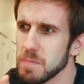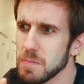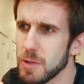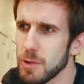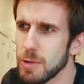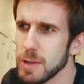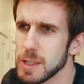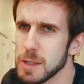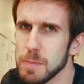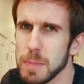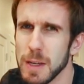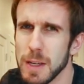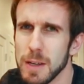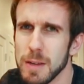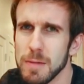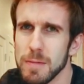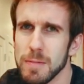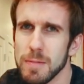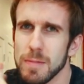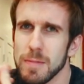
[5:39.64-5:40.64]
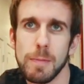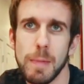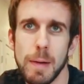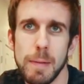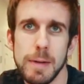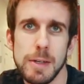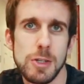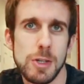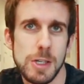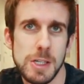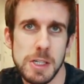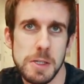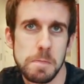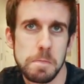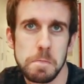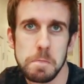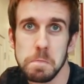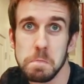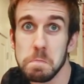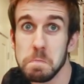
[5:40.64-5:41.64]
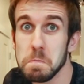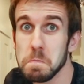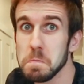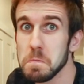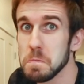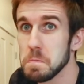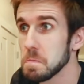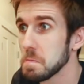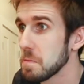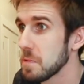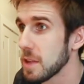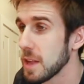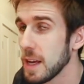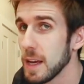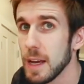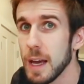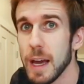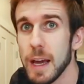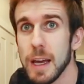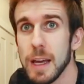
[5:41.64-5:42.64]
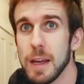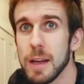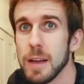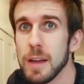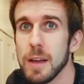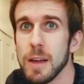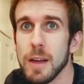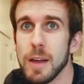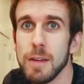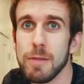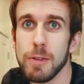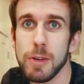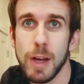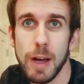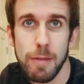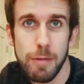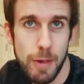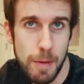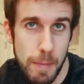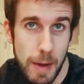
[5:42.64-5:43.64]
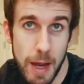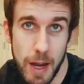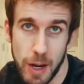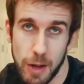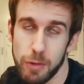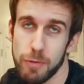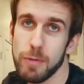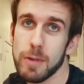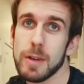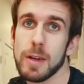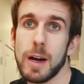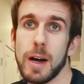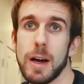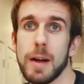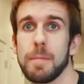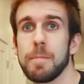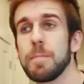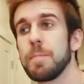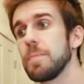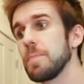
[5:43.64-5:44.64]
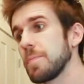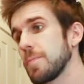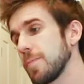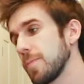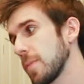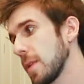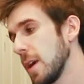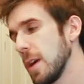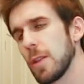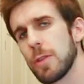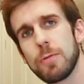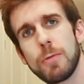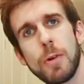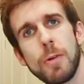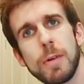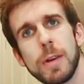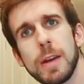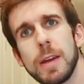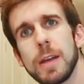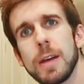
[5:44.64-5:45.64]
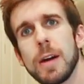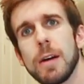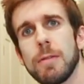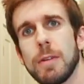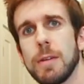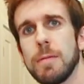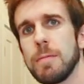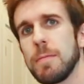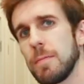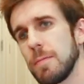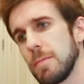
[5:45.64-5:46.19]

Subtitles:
crispy. Or maybe just say, hey, if you have some extra time, throw it in the oven.